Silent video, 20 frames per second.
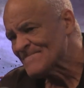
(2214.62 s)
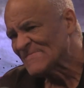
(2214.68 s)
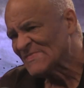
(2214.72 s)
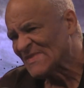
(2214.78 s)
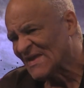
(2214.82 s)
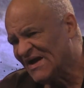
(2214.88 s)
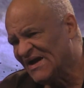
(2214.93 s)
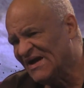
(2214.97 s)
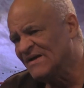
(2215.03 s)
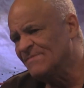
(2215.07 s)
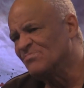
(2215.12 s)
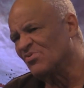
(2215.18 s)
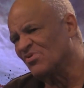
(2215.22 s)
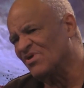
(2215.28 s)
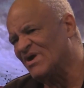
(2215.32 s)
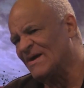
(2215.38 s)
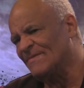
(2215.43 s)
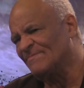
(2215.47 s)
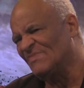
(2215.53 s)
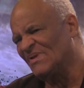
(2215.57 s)

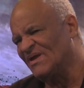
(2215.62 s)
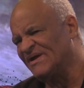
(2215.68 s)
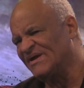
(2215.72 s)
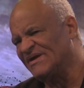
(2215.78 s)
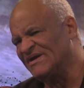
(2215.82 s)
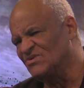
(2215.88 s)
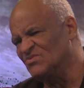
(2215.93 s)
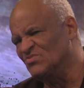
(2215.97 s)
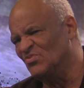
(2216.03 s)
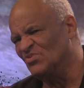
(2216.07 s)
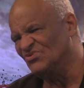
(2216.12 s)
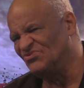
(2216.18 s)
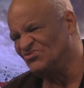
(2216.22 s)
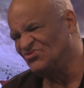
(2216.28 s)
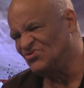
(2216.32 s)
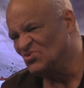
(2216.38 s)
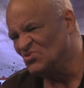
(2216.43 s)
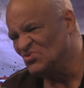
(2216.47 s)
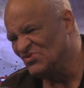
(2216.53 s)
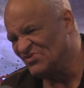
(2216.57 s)
Abraham Lincoln was
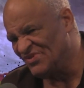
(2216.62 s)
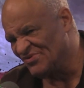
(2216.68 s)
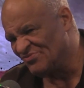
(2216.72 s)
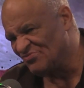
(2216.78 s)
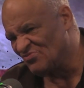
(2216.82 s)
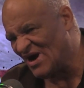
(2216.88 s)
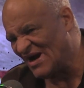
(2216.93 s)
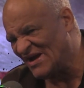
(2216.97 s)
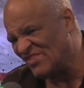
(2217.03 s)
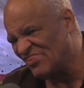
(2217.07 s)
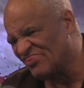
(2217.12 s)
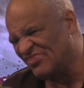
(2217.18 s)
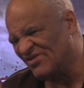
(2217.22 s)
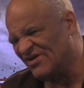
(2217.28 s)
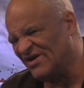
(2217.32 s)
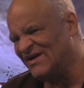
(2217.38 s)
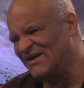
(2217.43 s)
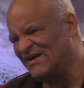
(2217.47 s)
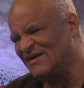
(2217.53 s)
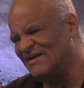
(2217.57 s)
doing the right
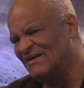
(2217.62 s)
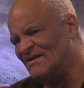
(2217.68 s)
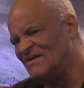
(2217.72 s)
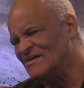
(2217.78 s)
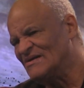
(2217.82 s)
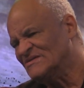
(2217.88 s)
thing.